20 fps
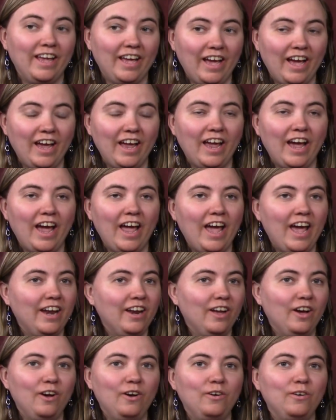I had
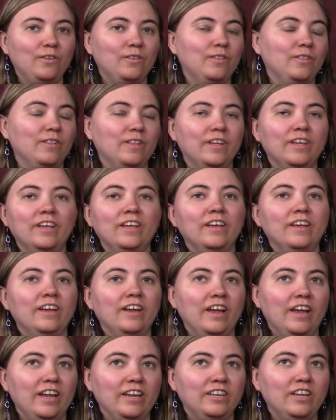
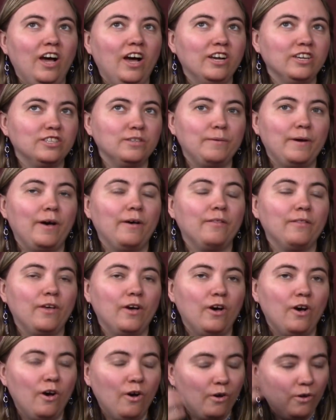it talks about
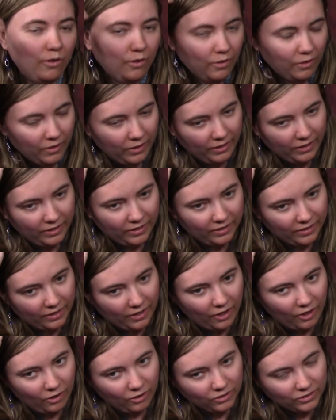a
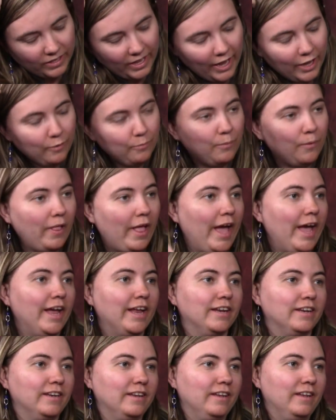whole day
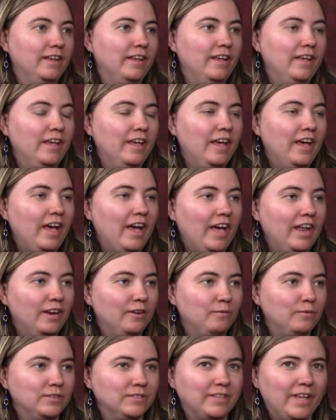planned. And
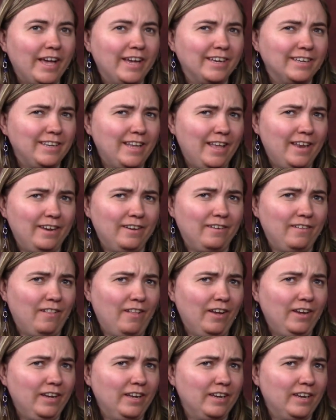it was like 10
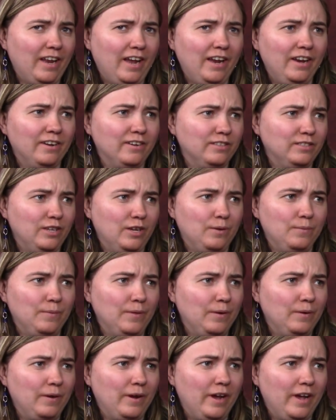o'clock at night or something,
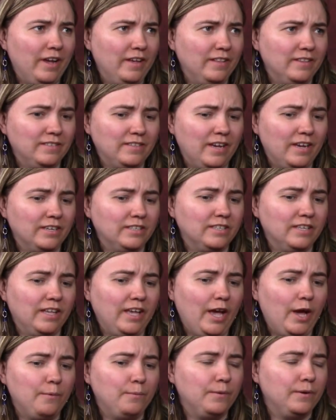though, this actually
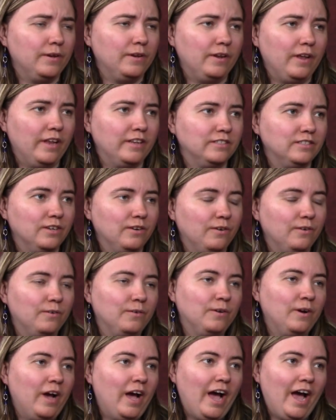happened. And so
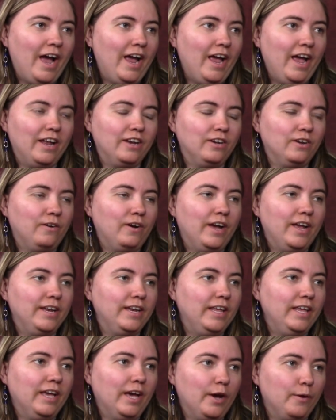I had no
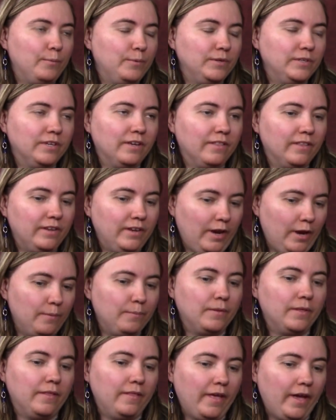idea up until the
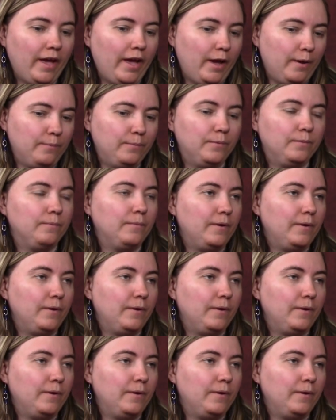time that happened.